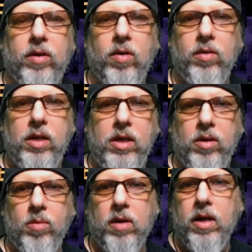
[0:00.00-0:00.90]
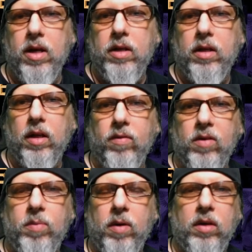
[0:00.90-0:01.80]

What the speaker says: You don't teach them deliverance prayers.